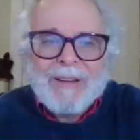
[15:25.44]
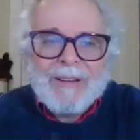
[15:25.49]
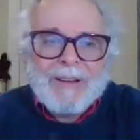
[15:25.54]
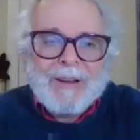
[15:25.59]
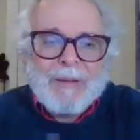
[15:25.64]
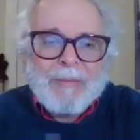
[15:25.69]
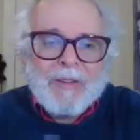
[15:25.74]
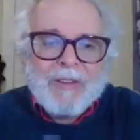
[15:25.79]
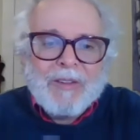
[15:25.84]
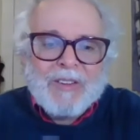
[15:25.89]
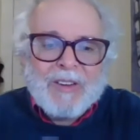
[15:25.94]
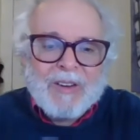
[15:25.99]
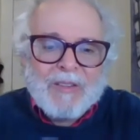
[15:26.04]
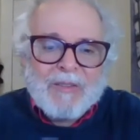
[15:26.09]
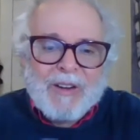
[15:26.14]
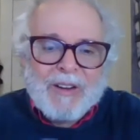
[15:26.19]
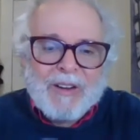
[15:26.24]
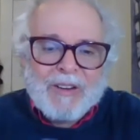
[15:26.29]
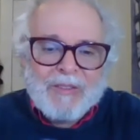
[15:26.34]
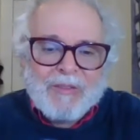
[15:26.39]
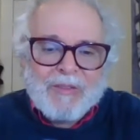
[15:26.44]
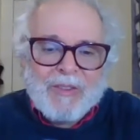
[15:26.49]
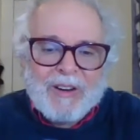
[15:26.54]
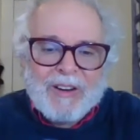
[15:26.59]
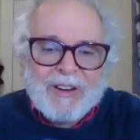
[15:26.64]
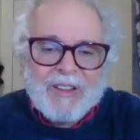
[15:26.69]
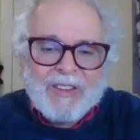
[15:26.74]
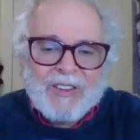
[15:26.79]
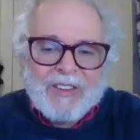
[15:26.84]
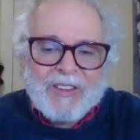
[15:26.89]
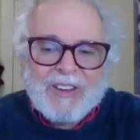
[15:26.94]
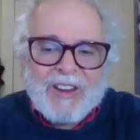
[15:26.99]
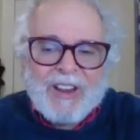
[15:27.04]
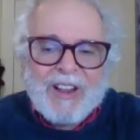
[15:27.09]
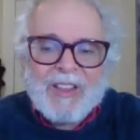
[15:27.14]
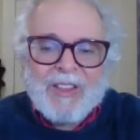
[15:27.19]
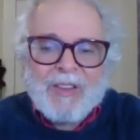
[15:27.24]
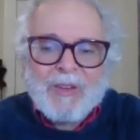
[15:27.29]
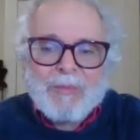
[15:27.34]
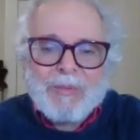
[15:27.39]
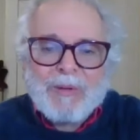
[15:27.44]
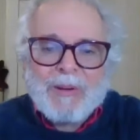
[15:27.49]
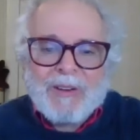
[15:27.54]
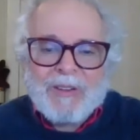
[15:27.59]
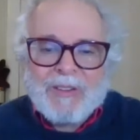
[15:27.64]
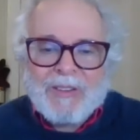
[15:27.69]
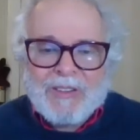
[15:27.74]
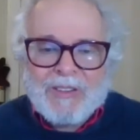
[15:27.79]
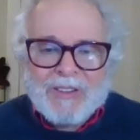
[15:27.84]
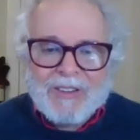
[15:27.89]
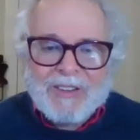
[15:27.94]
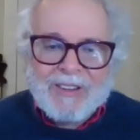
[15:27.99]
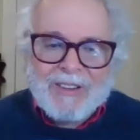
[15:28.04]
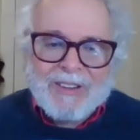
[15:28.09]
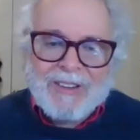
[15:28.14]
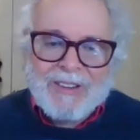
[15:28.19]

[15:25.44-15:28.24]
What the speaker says: Let me see if I can find. Now, this other piece